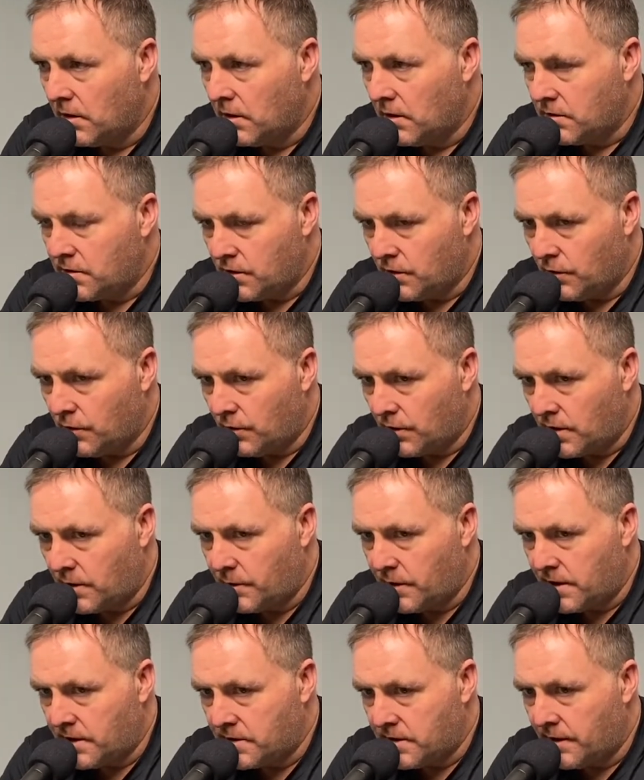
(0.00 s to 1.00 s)
So
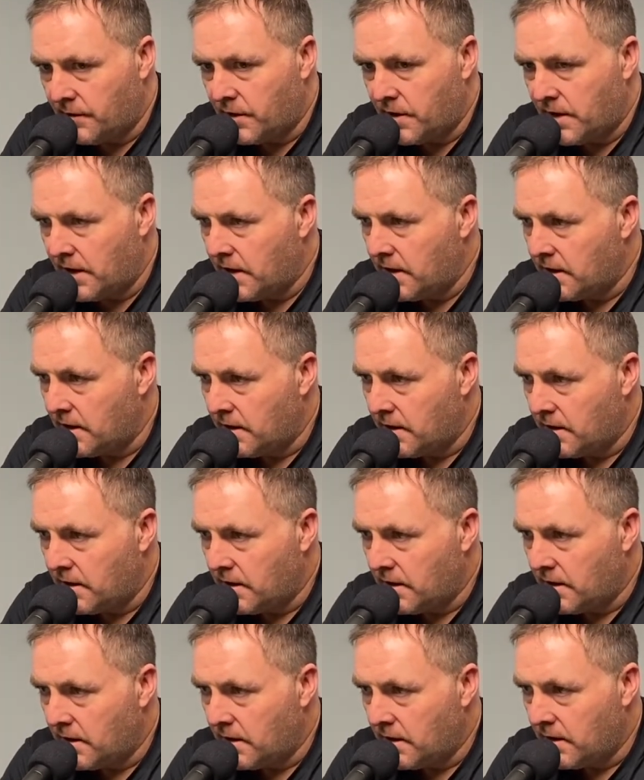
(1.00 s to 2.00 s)
because every day,
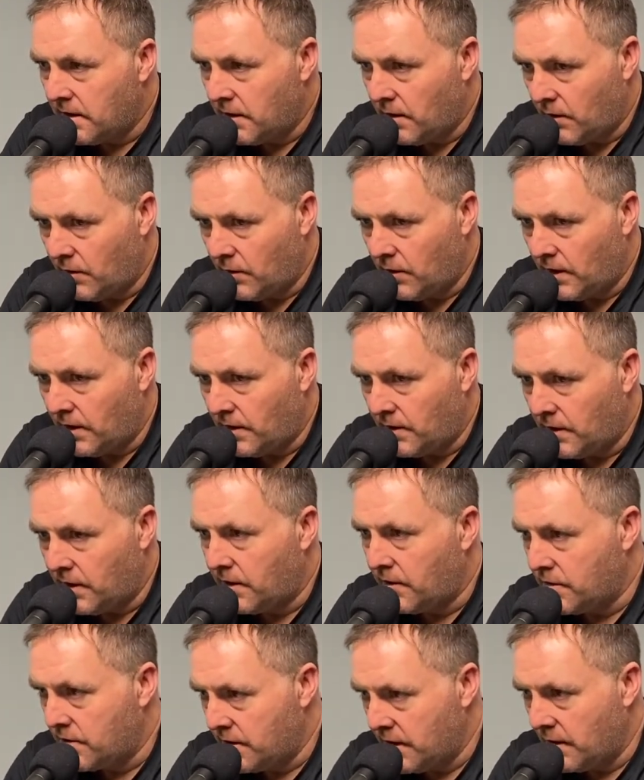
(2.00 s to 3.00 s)
like
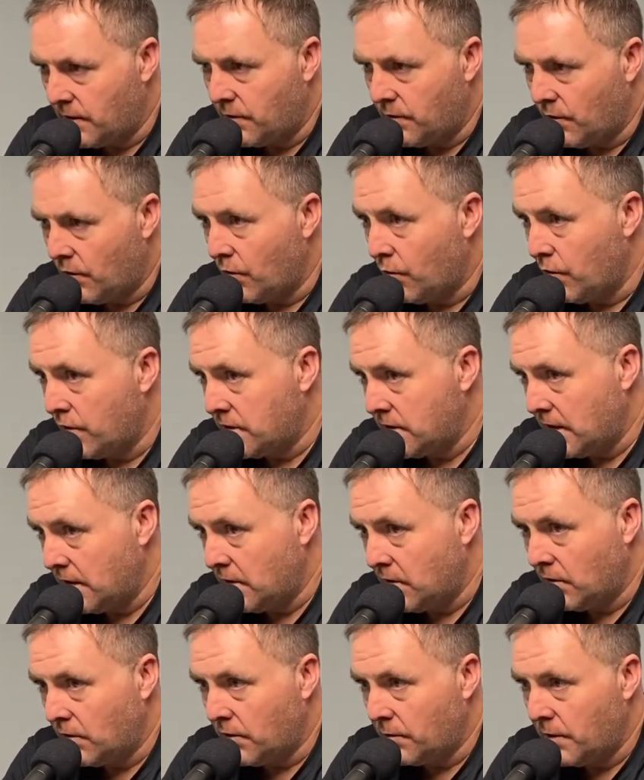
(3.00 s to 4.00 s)
you said, or we said
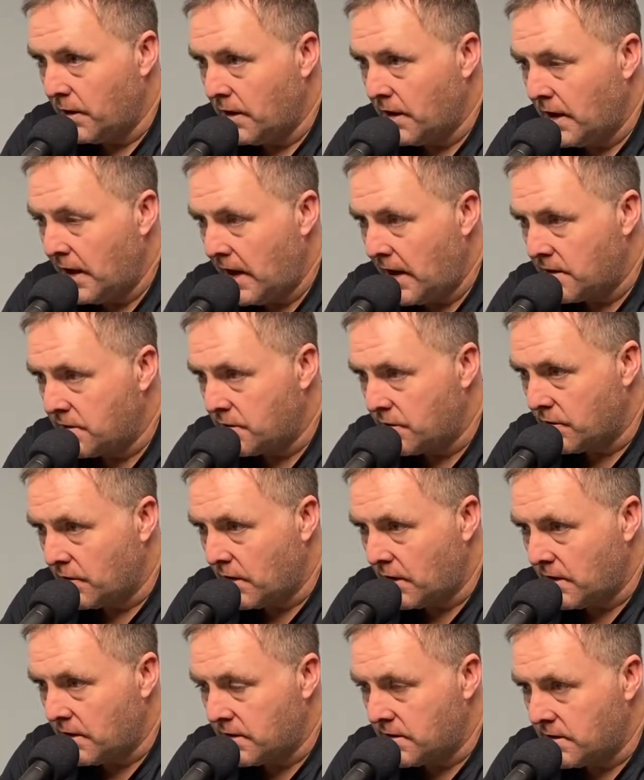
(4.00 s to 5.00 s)
earlier, being an
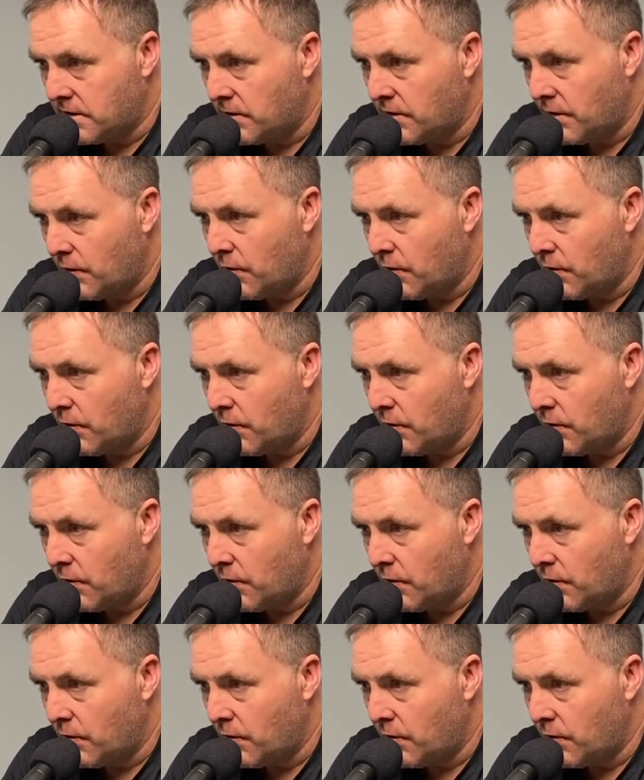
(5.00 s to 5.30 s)
astronaut, it's okay.